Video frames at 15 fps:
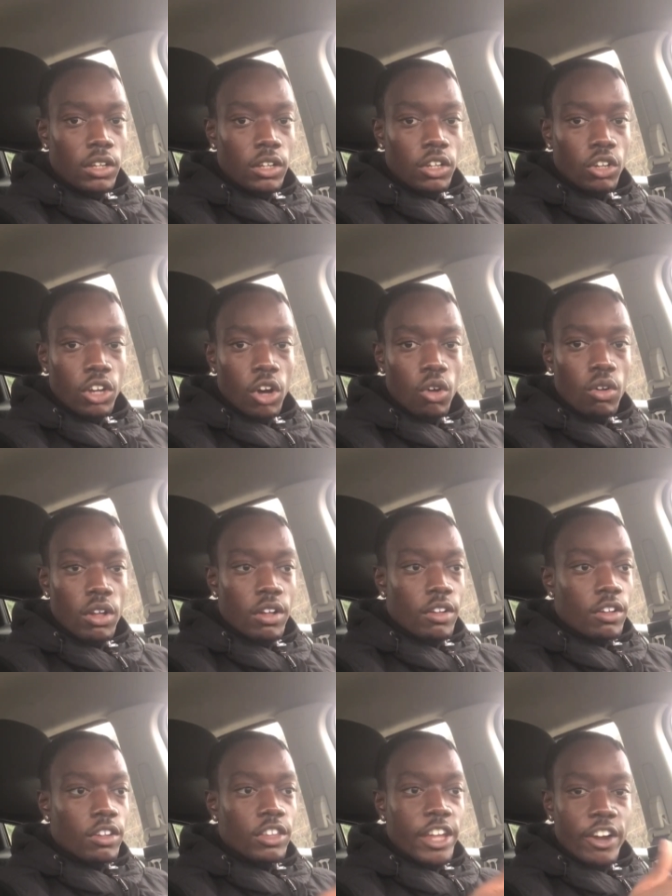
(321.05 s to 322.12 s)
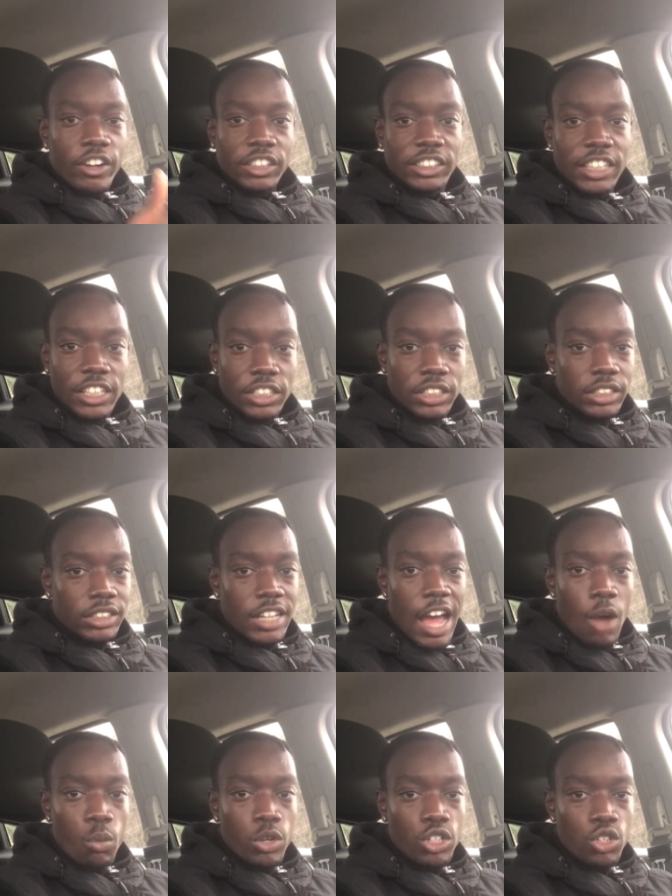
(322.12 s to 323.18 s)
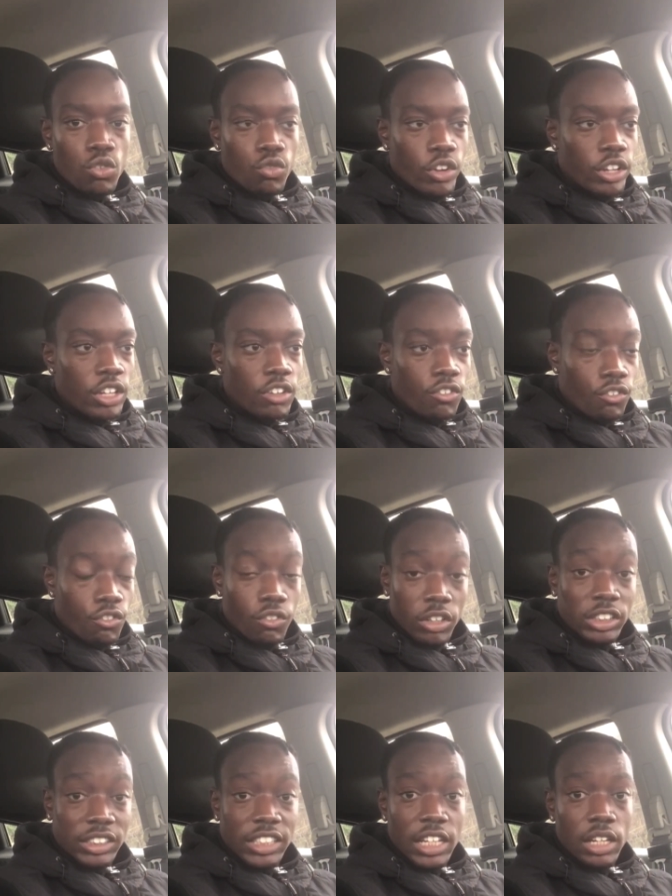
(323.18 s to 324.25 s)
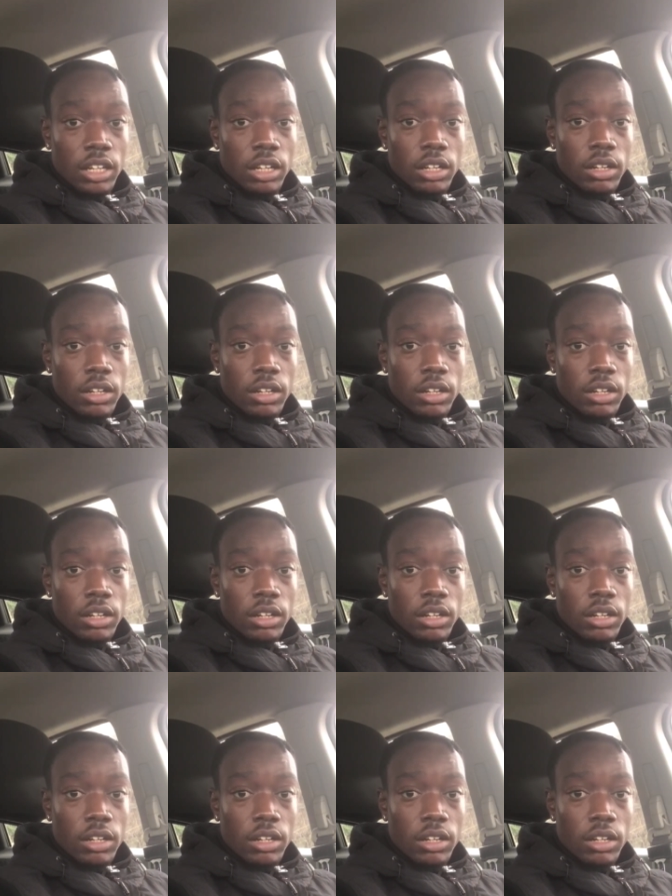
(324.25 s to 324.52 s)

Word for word: You know, their intentions is not what you really see.